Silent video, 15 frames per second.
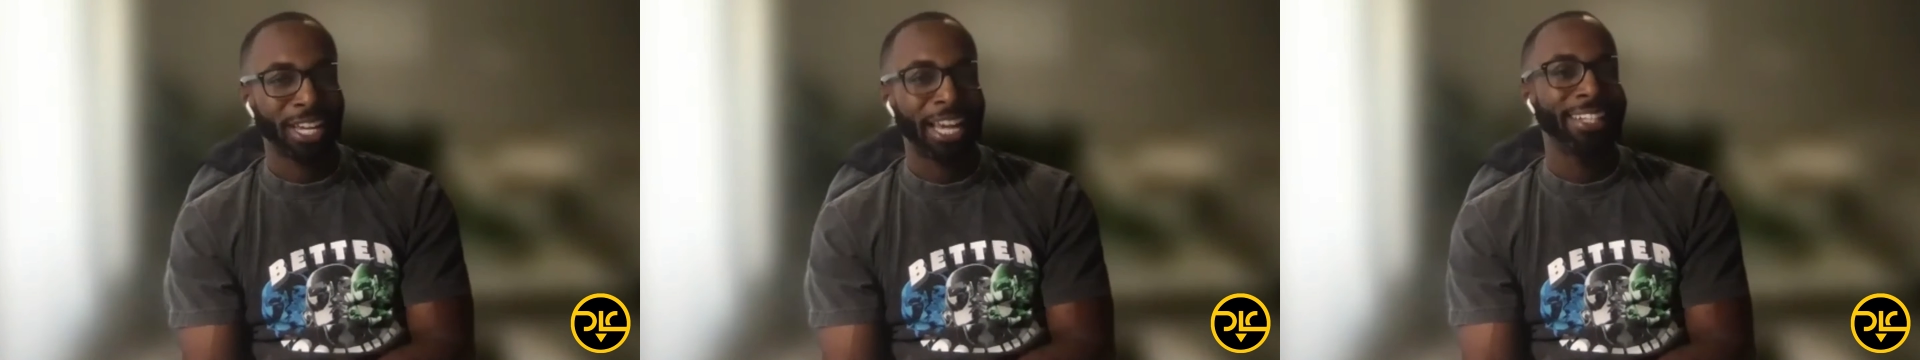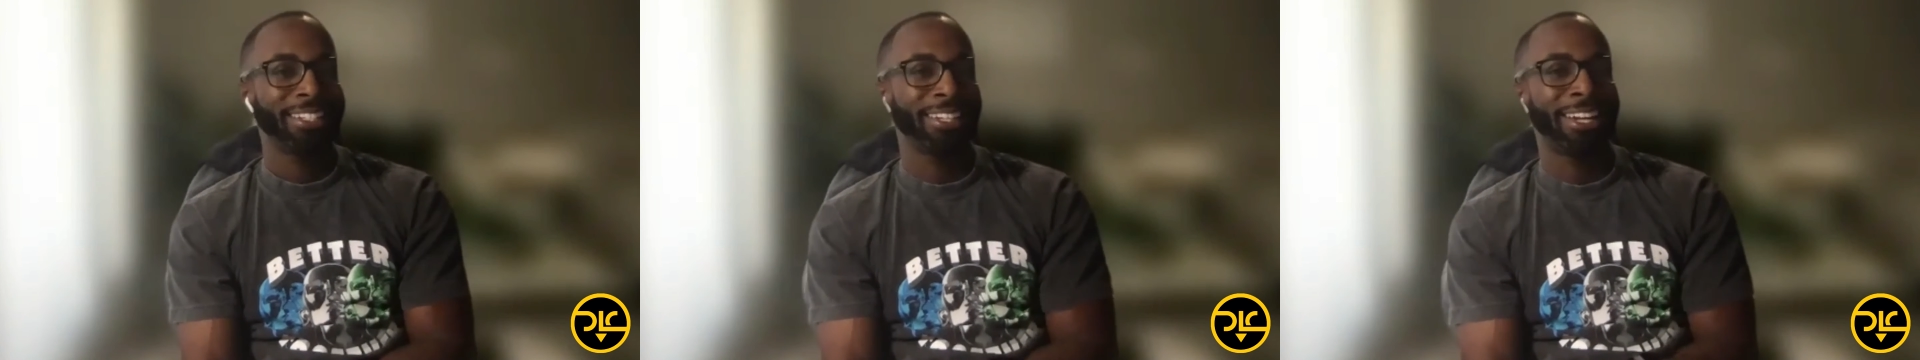
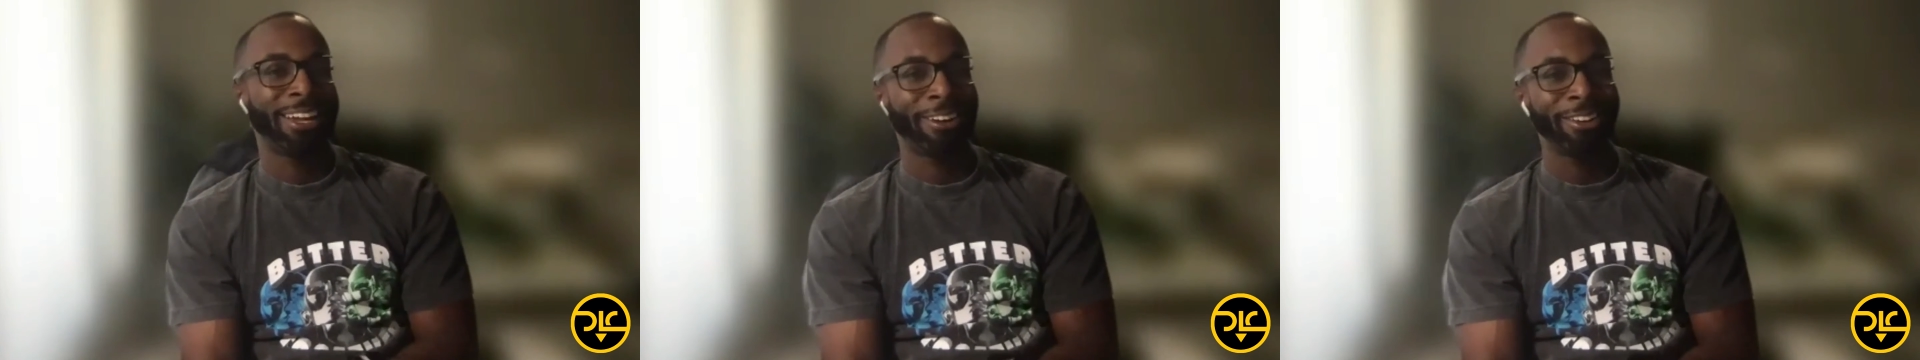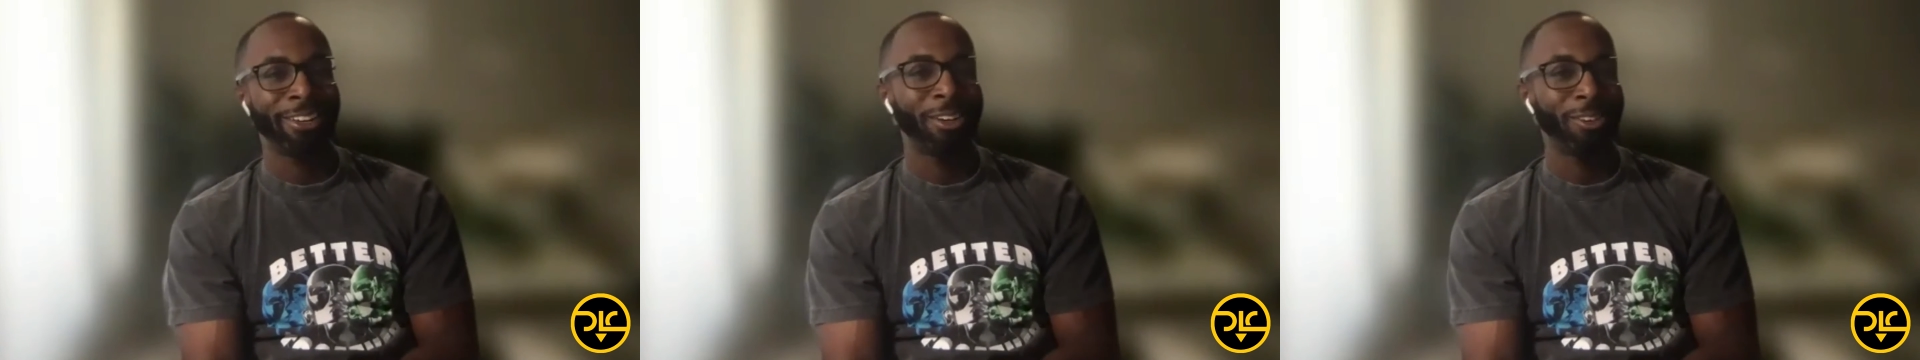case
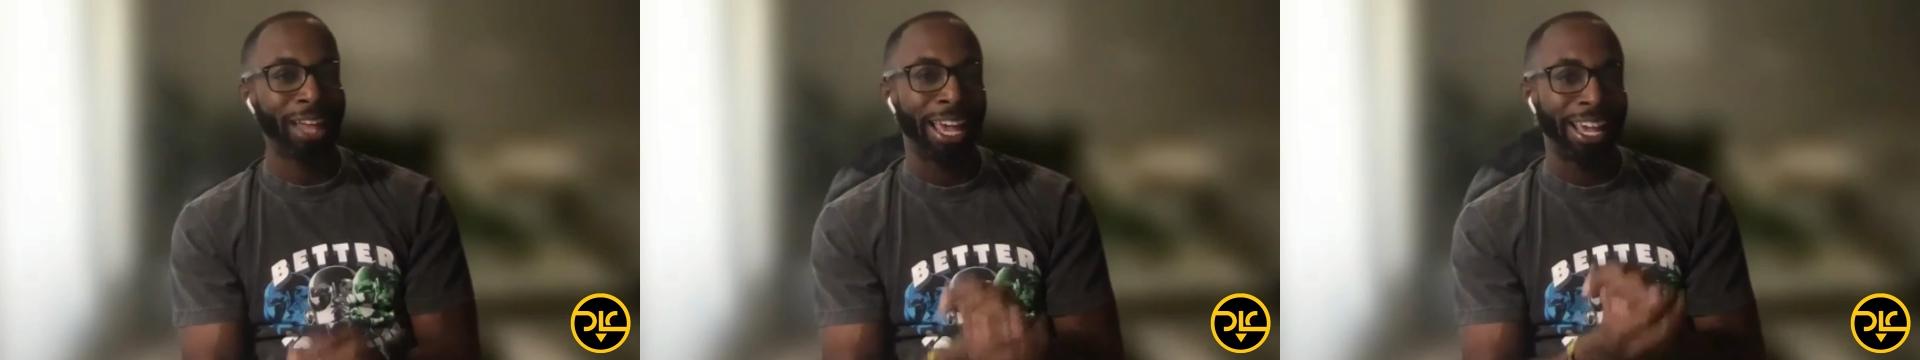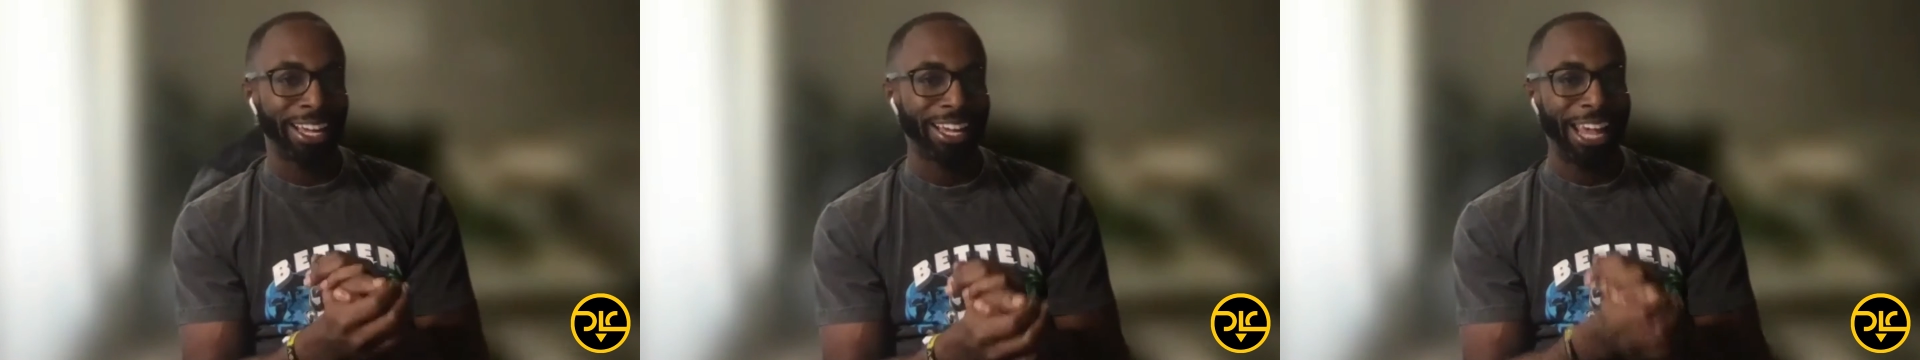scenario,
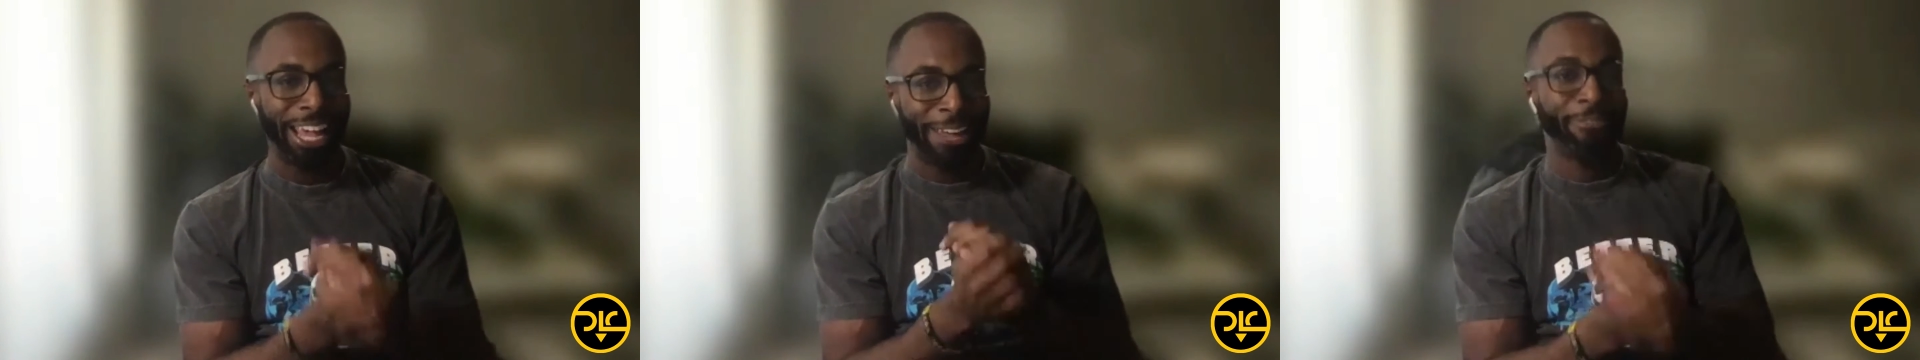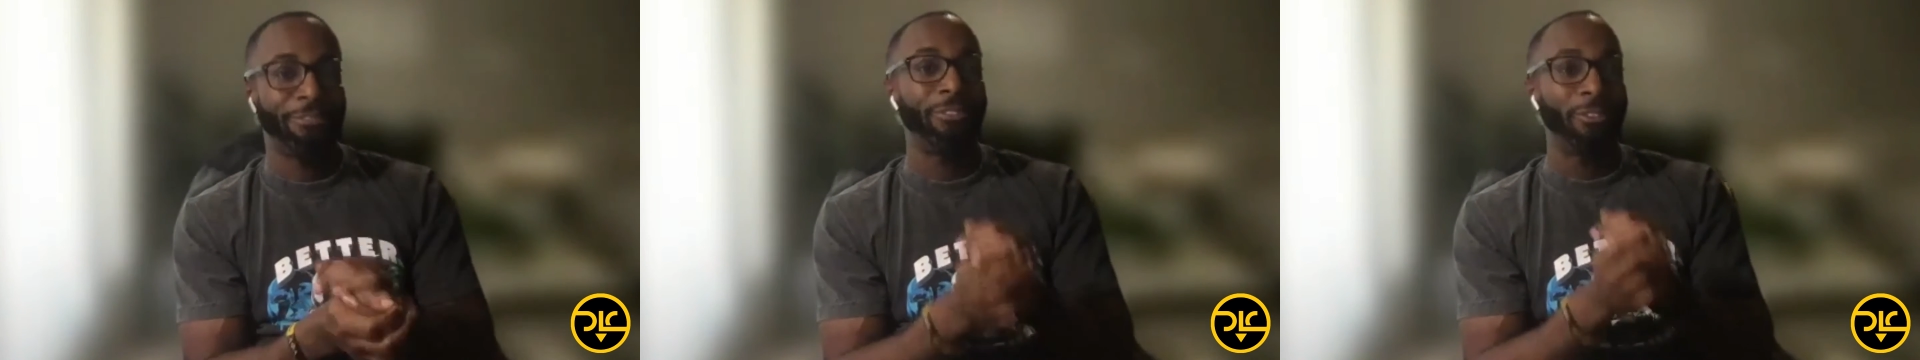like
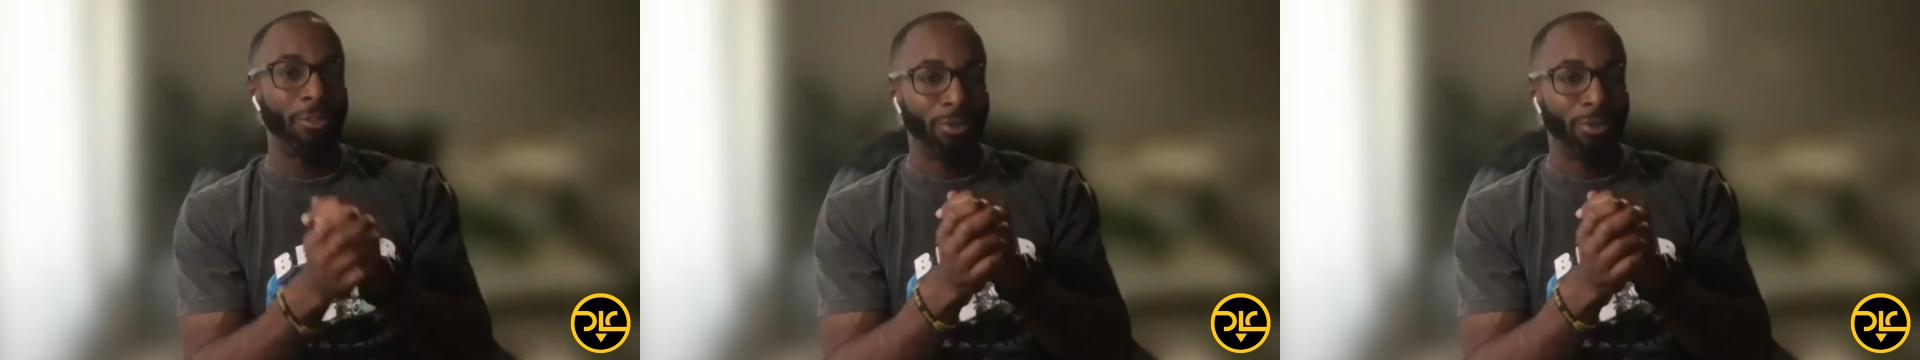if